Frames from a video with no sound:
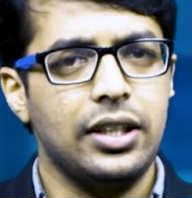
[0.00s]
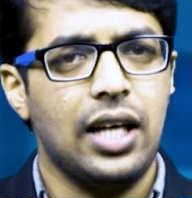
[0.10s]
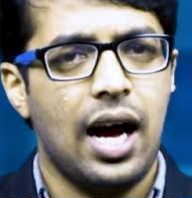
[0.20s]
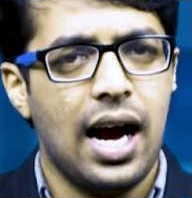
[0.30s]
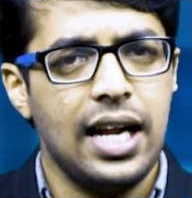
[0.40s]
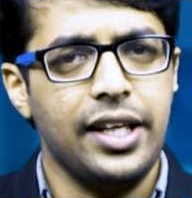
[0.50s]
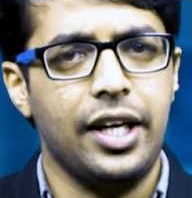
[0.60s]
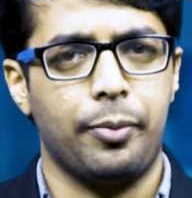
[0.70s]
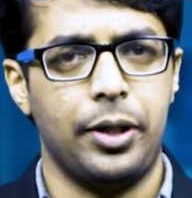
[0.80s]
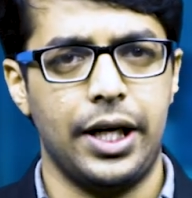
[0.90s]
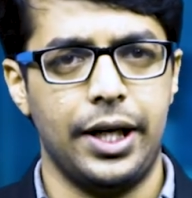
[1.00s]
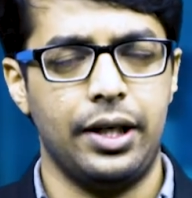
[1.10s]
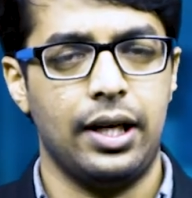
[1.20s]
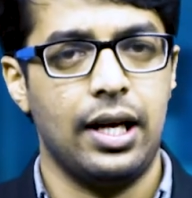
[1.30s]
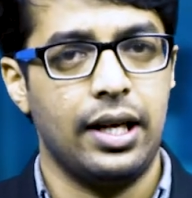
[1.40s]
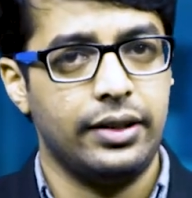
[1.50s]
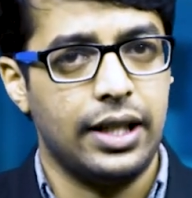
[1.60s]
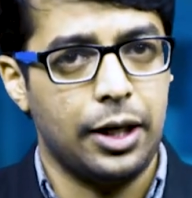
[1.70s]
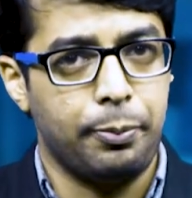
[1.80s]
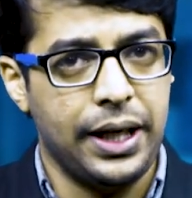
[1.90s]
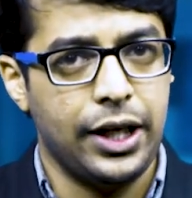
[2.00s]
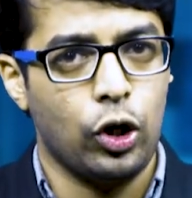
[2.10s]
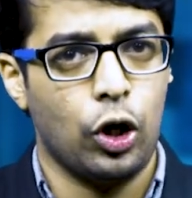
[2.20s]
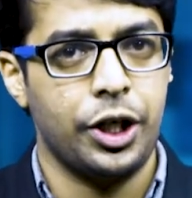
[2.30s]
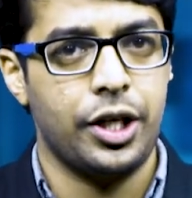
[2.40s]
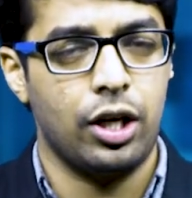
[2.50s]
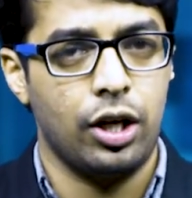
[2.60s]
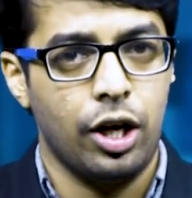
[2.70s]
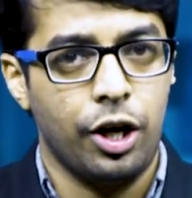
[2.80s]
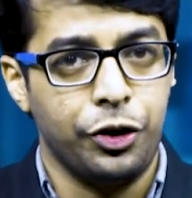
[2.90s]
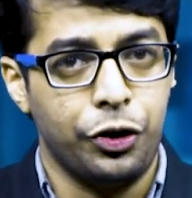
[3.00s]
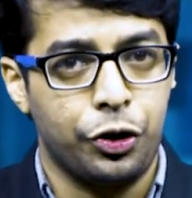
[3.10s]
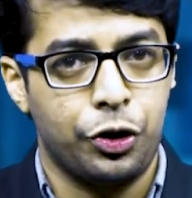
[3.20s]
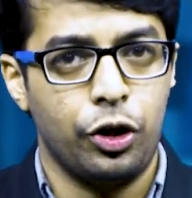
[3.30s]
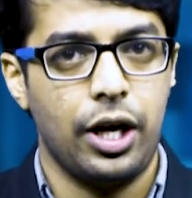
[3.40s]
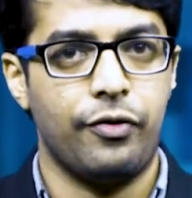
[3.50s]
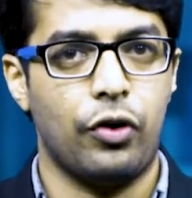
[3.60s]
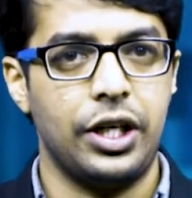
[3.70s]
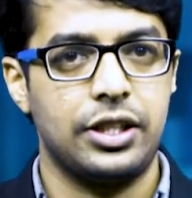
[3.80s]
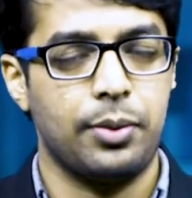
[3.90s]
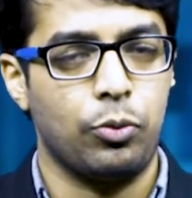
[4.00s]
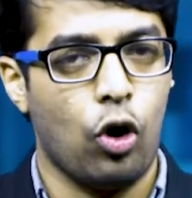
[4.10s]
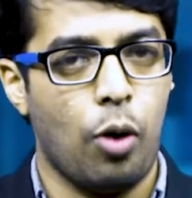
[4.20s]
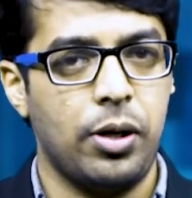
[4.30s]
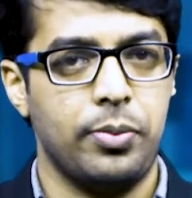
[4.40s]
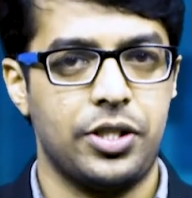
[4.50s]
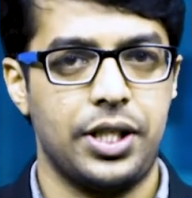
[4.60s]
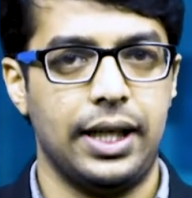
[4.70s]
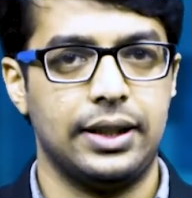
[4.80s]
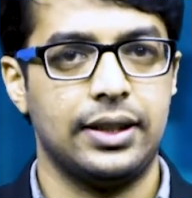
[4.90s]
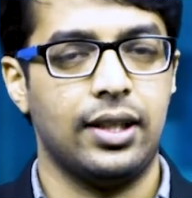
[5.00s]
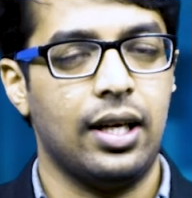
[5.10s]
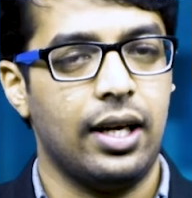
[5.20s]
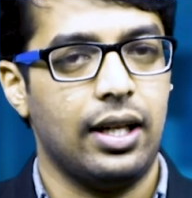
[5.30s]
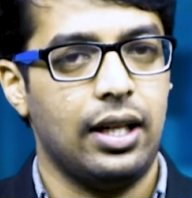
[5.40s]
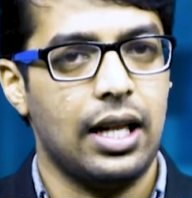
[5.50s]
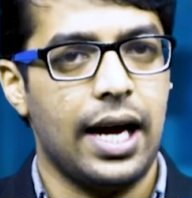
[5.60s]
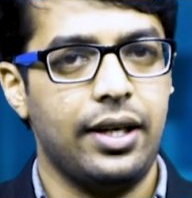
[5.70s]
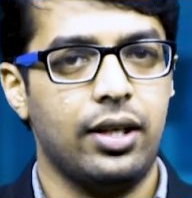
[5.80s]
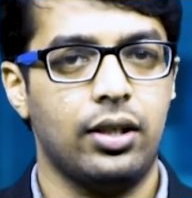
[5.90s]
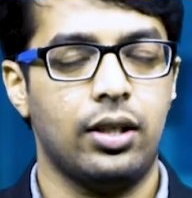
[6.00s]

is highly recommended that being an auditor, you should avoid some common mistakes like